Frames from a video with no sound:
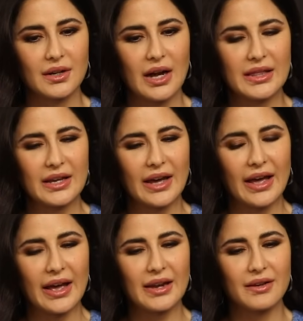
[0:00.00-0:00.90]
I think,
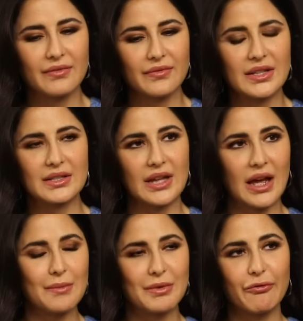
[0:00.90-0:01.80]
ahead of its
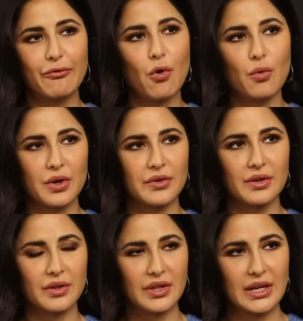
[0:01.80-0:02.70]
time and forward
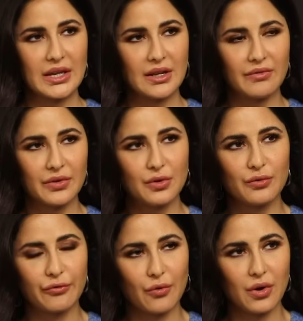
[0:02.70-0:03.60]
thinking view
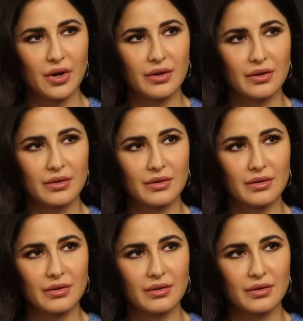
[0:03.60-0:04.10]
for